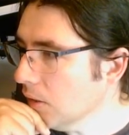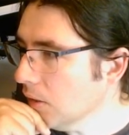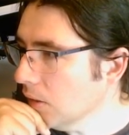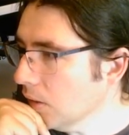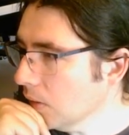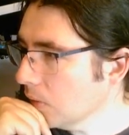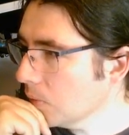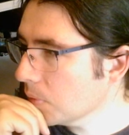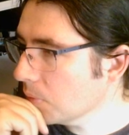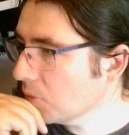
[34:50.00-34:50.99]
I hope
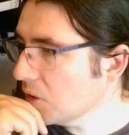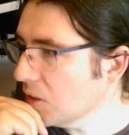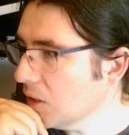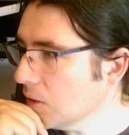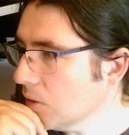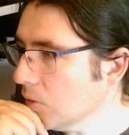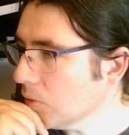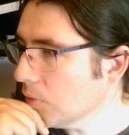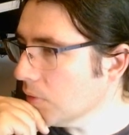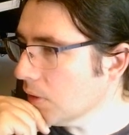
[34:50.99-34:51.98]
some of the later goals
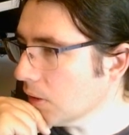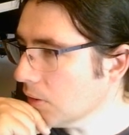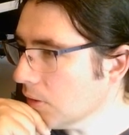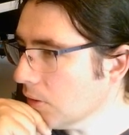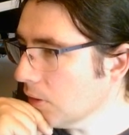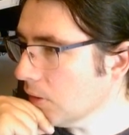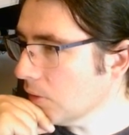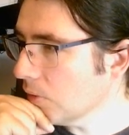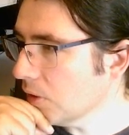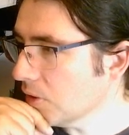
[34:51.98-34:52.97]
for deck designer are
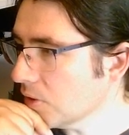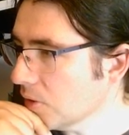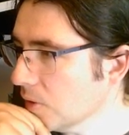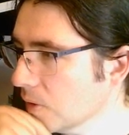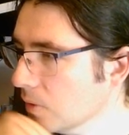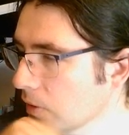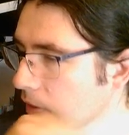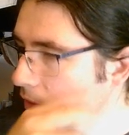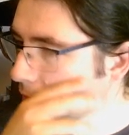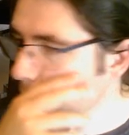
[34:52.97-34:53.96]
reached.
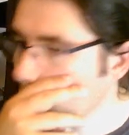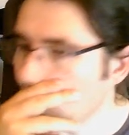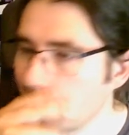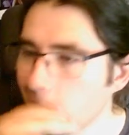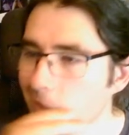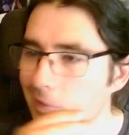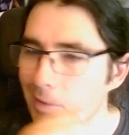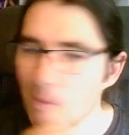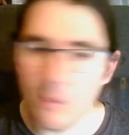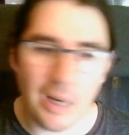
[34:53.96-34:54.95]
So do I, John. So
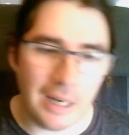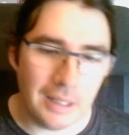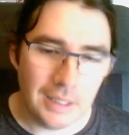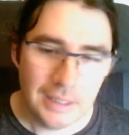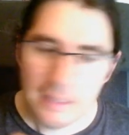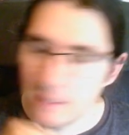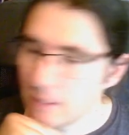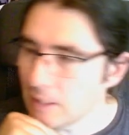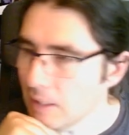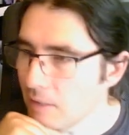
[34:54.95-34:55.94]
do I.
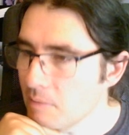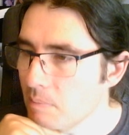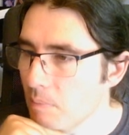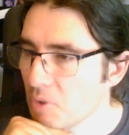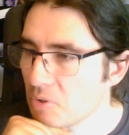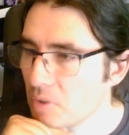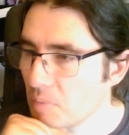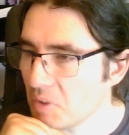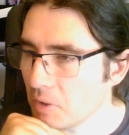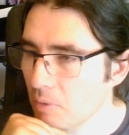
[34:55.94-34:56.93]
Most of them
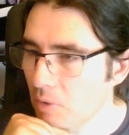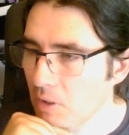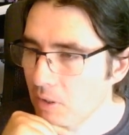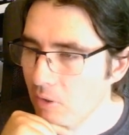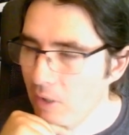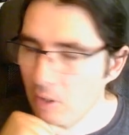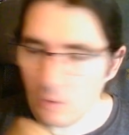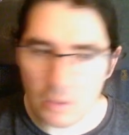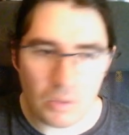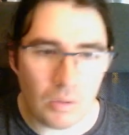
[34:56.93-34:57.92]
I think we're going to crack
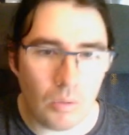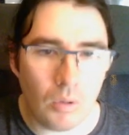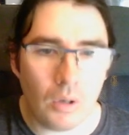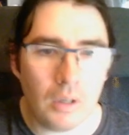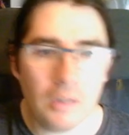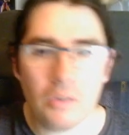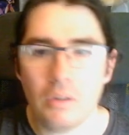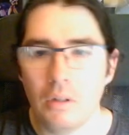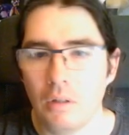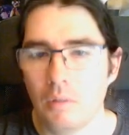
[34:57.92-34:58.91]
onto, no worries,
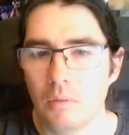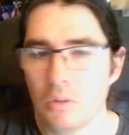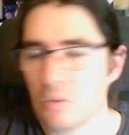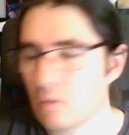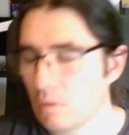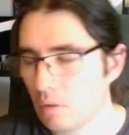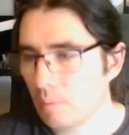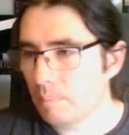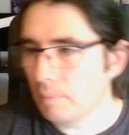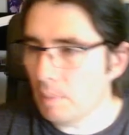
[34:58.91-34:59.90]
because
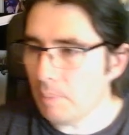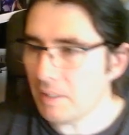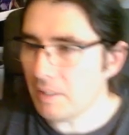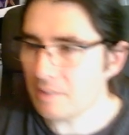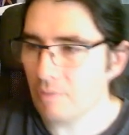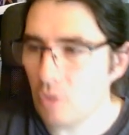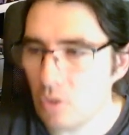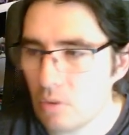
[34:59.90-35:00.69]
the basic version,